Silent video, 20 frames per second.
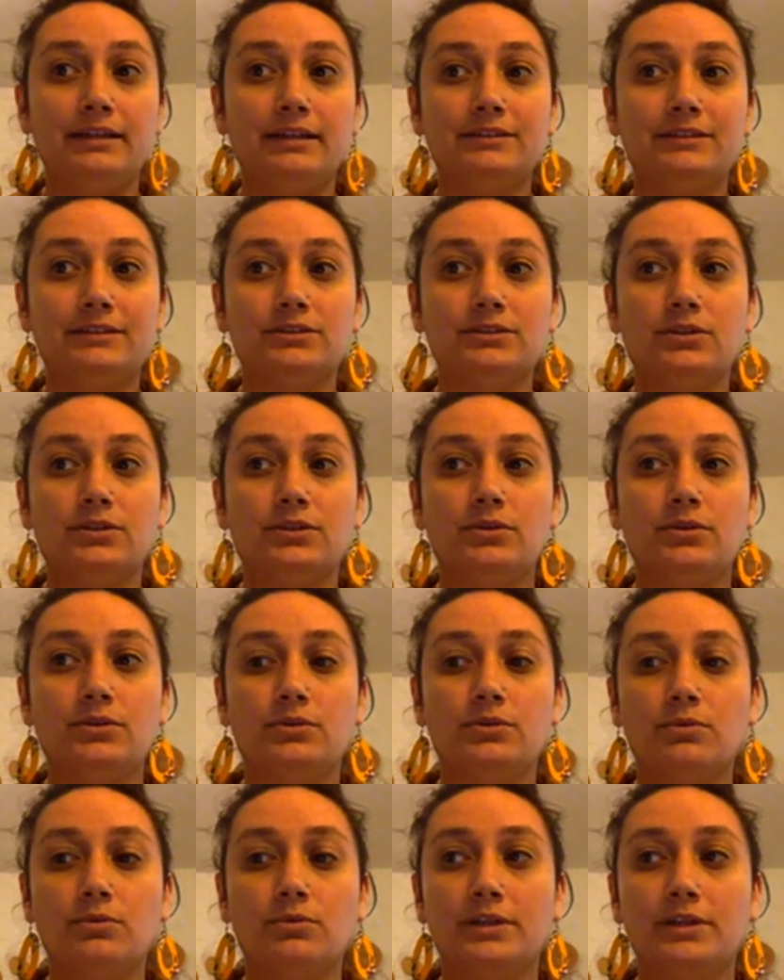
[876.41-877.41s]
And
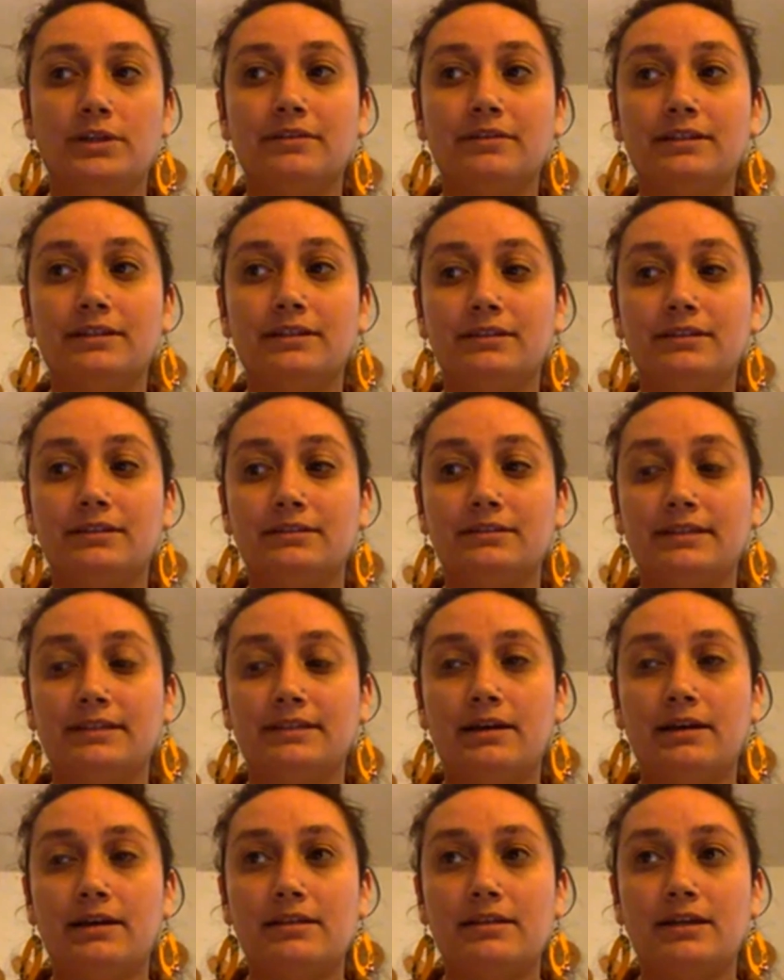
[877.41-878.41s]
so one of the things
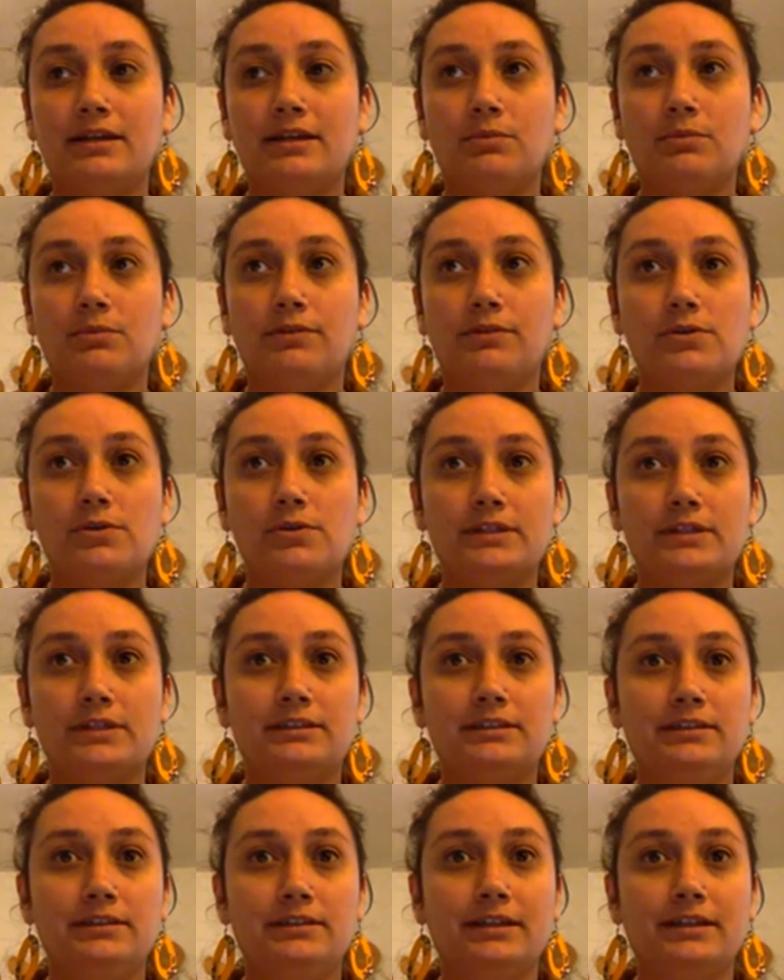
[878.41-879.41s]
that we're
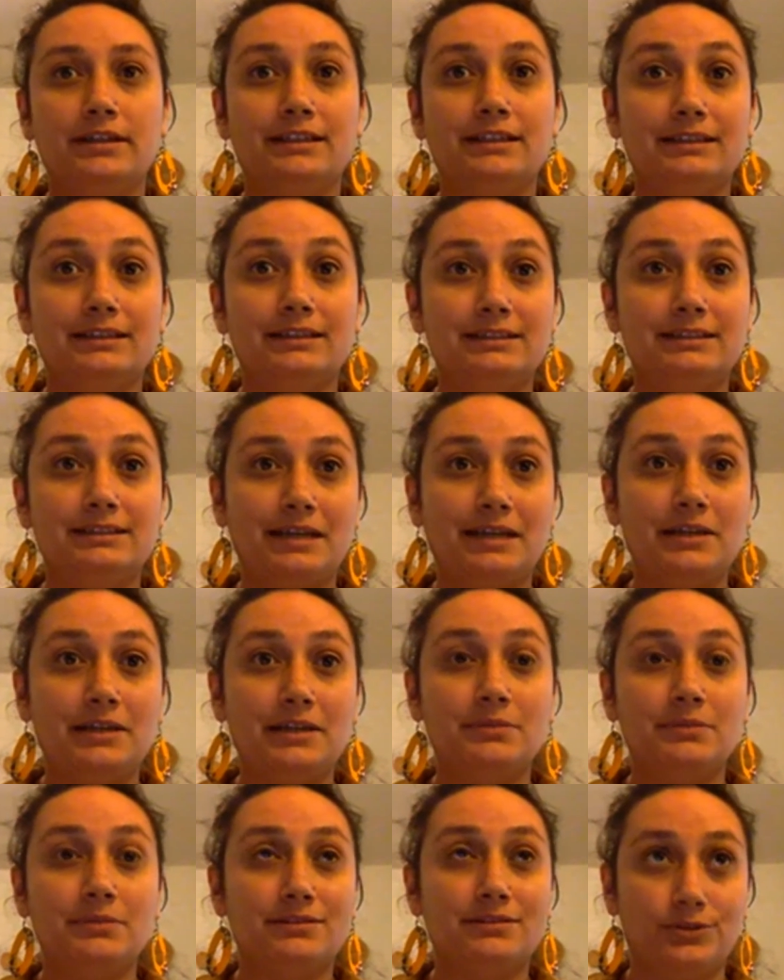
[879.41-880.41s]
focusing on at this
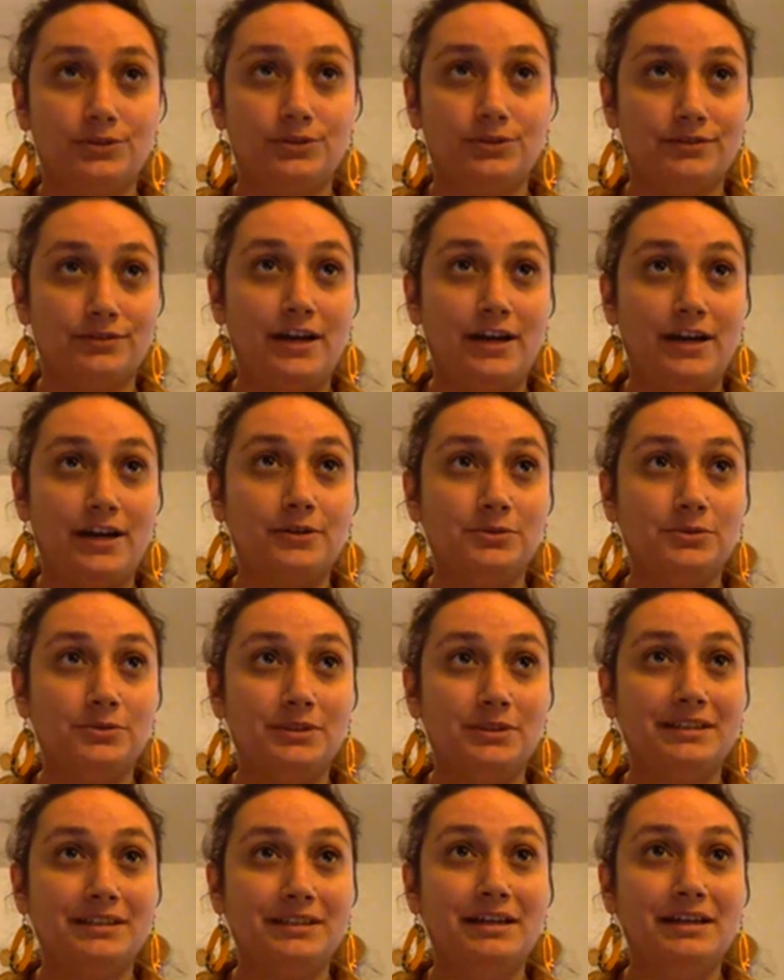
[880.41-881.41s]
time is sort of how do
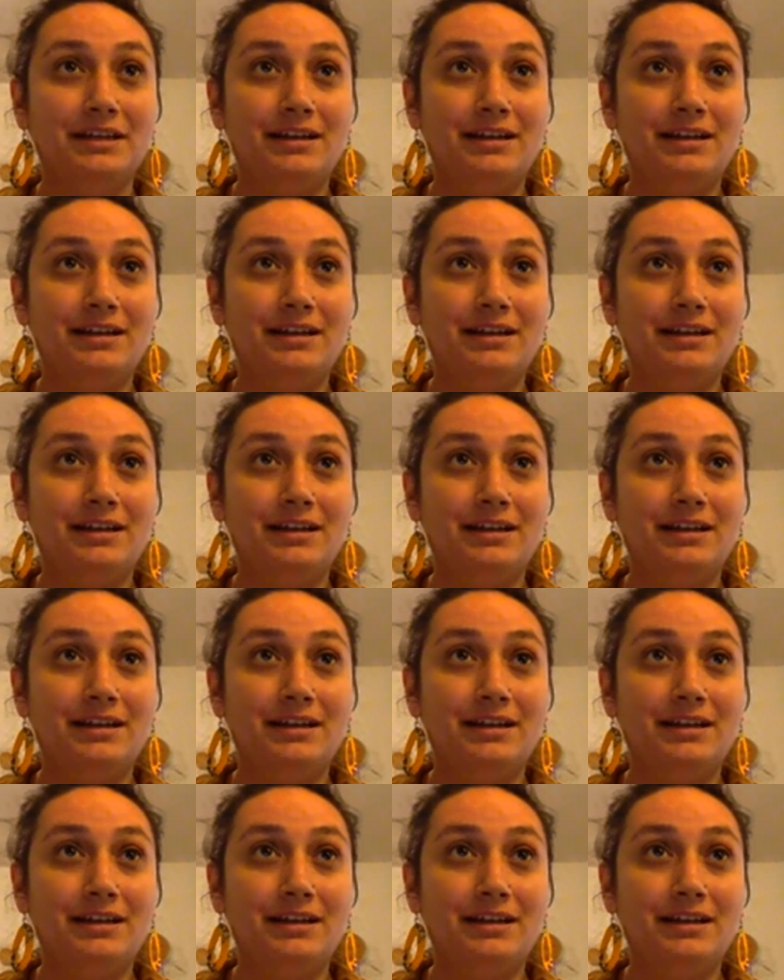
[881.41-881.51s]
we